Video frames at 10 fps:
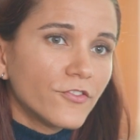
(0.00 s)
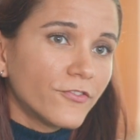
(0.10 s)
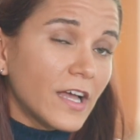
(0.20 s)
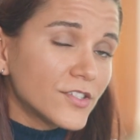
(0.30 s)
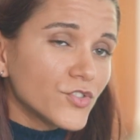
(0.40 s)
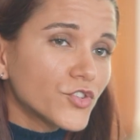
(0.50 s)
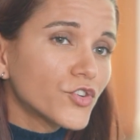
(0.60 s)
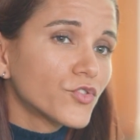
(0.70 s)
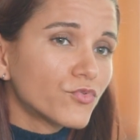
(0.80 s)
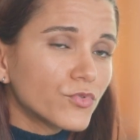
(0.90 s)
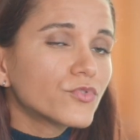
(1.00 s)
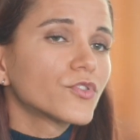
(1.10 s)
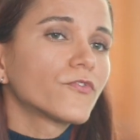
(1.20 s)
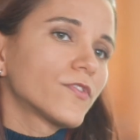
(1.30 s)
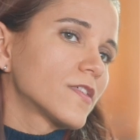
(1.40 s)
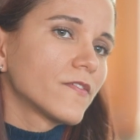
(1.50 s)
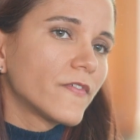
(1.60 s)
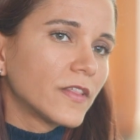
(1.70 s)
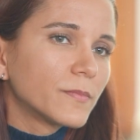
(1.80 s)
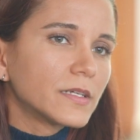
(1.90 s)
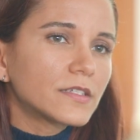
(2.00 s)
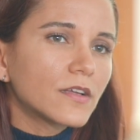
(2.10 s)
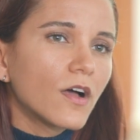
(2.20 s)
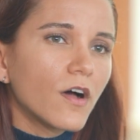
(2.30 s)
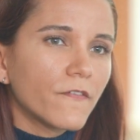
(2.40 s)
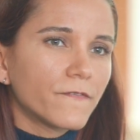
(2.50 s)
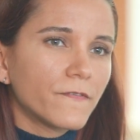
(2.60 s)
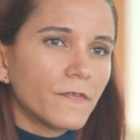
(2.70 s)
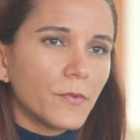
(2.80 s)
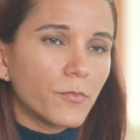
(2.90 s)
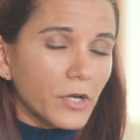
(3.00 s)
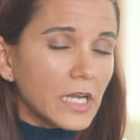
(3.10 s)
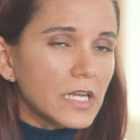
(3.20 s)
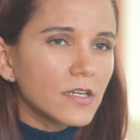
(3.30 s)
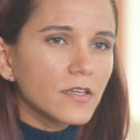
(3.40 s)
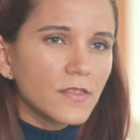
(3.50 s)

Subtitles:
Fats are crucial for the development of the brain,